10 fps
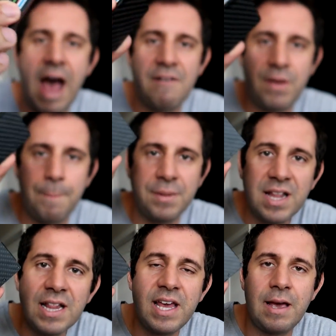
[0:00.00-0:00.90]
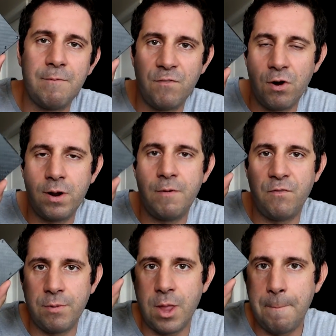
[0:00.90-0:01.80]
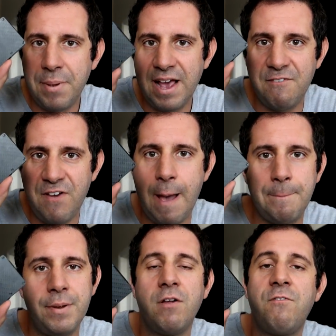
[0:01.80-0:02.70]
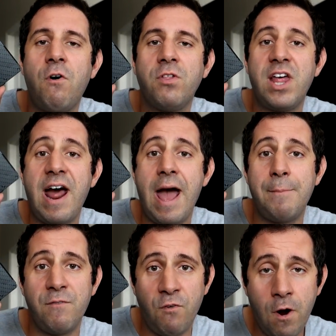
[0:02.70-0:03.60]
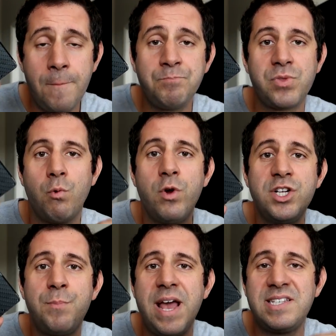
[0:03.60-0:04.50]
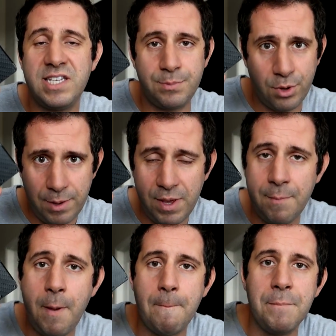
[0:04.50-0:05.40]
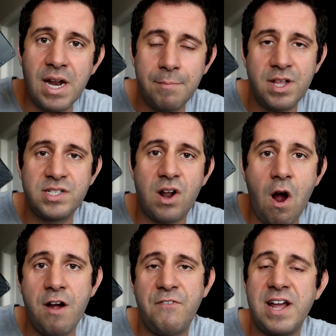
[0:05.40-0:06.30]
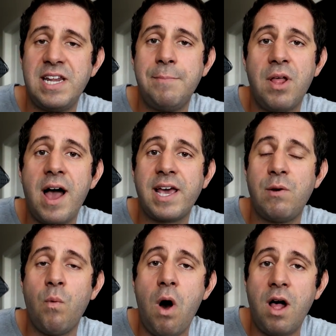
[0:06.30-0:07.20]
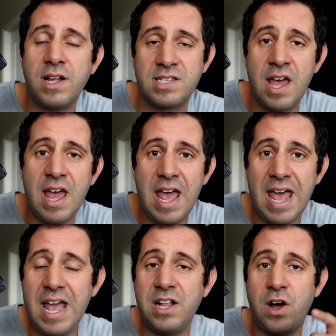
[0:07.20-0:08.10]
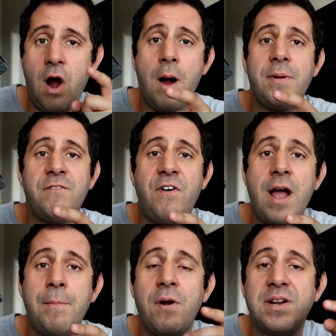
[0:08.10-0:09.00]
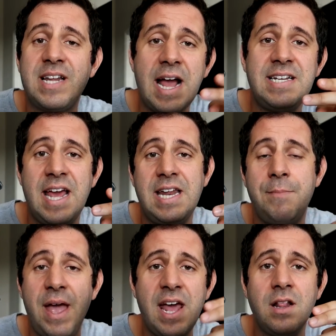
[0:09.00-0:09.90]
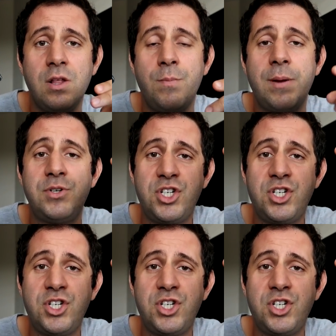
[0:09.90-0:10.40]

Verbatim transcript: I've completely converted from the big fat billfold that I had before Ridge makes these premium minimalist RFID blocking wallets in carbon fiber, titanium, and aluminum.